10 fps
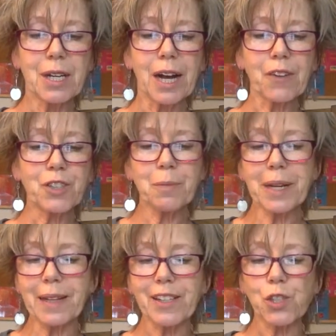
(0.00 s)
After a
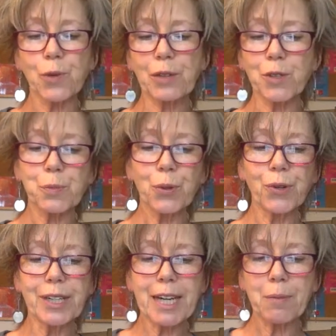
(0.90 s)
minute, the sweat was
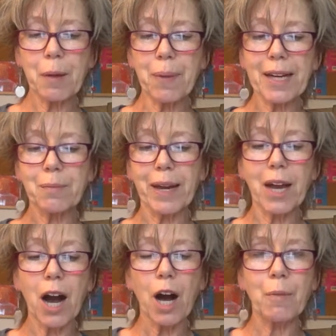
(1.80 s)
pouring down my back and
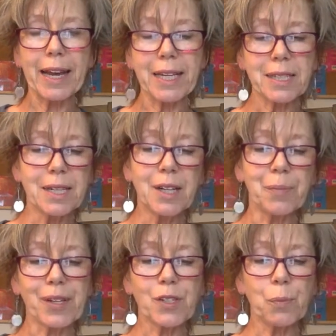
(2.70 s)
my arm ached,
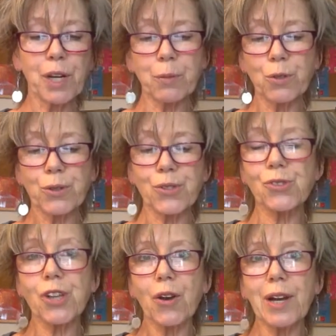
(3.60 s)
because the bodyboard was
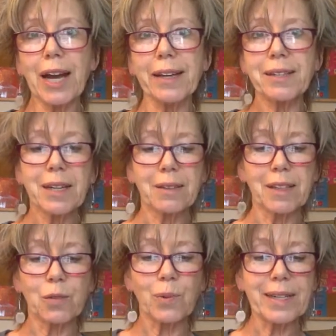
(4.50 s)
so light
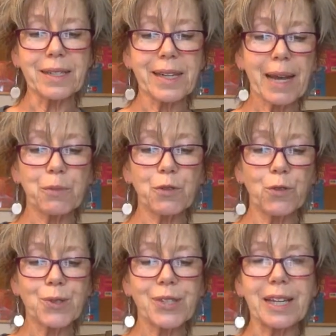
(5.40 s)
that the wind kept
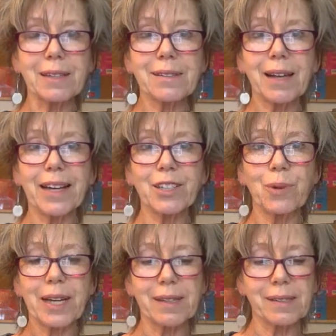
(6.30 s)
forcing it
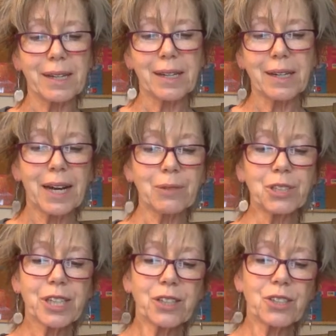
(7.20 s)
sideways. I
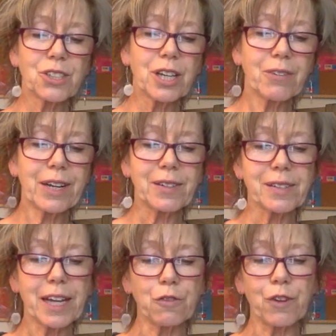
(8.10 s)
wish I could turn round to
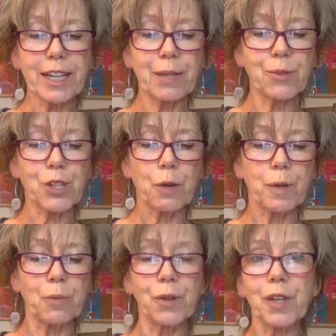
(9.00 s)
see how Frankie was
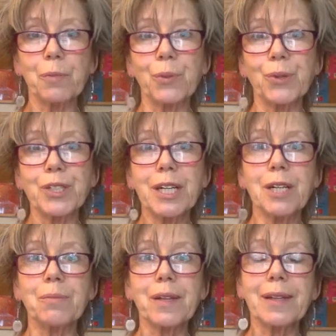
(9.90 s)
coping with her board,
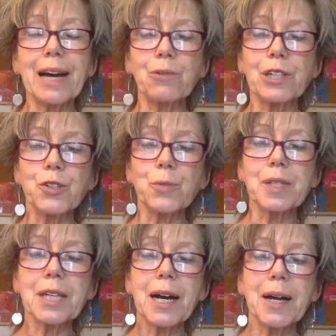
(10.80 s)
but that would lose
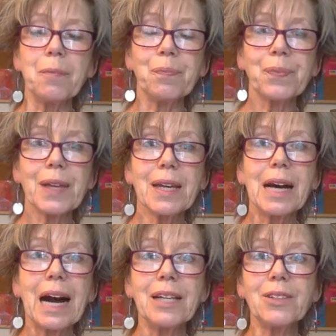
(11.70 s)
me time.
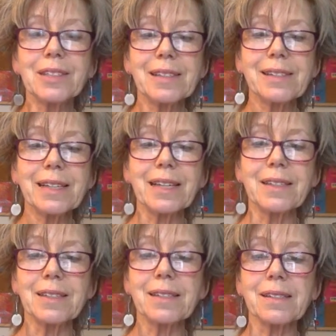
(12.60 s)
I looked at the sea
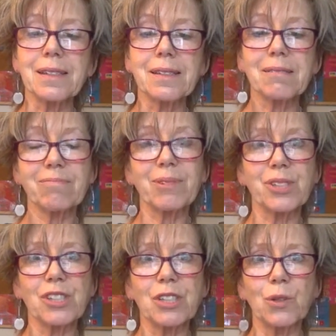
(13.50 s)
in the distance. There
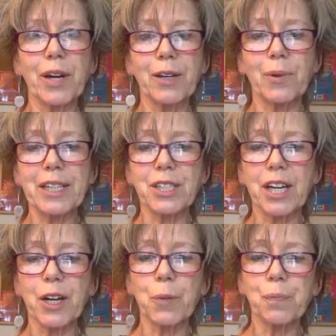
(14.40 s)
was still quite a way to
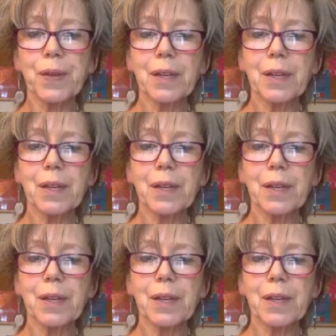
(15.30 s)
go.